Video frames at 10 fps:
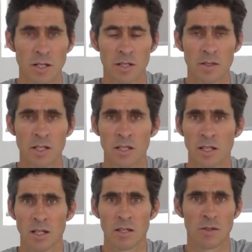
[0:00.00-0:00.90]

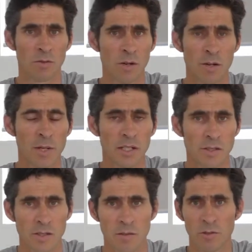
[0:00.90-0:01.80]
The
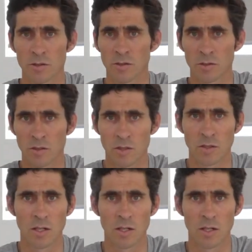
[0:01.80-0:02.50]
winemakers have all sorts